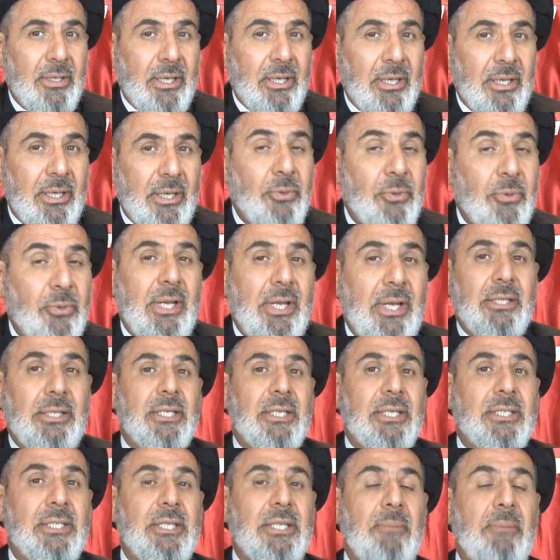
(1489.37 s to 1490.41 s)
You would not
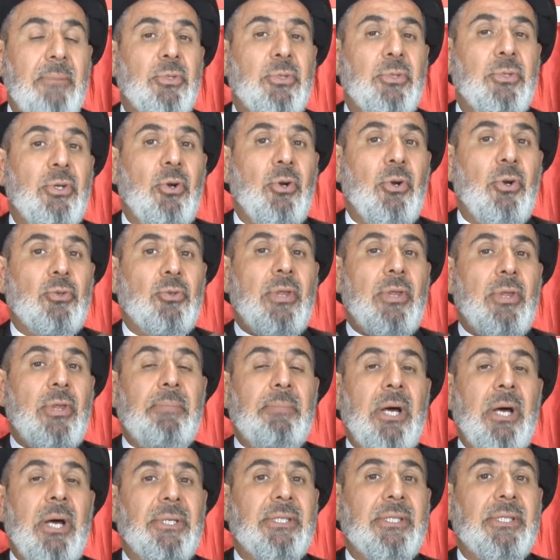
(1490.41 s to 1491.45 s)
accept to go to the
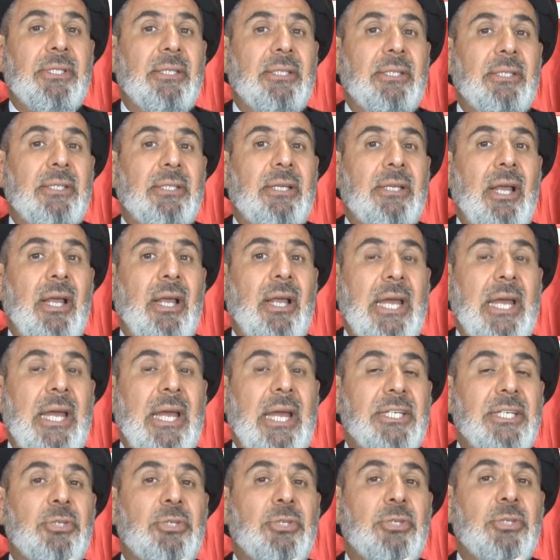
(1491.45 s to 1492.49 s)
pulpit and tell
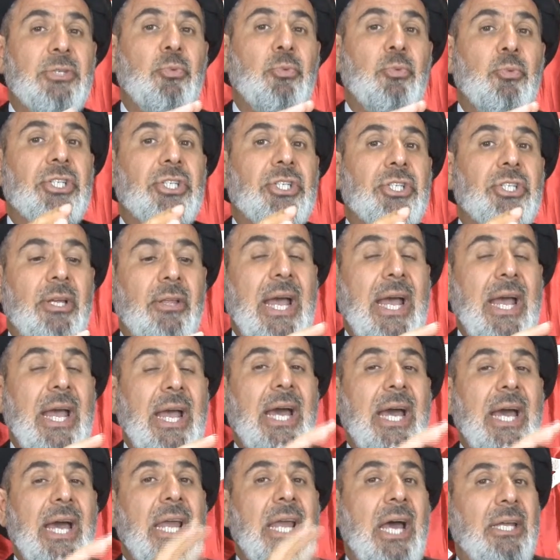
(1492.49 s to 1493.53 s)
and switch the
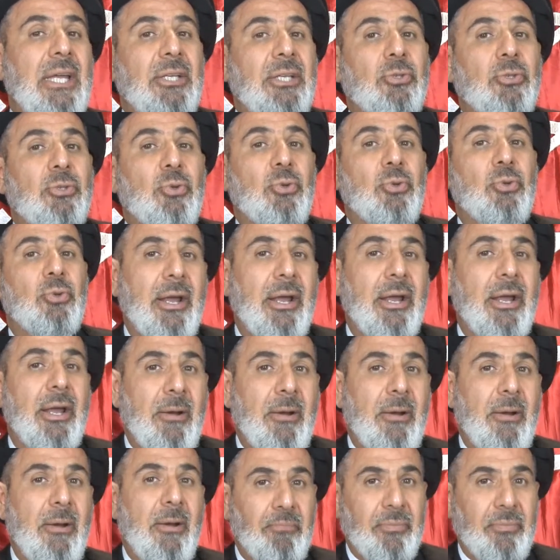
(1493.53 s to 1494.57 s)
halal into haram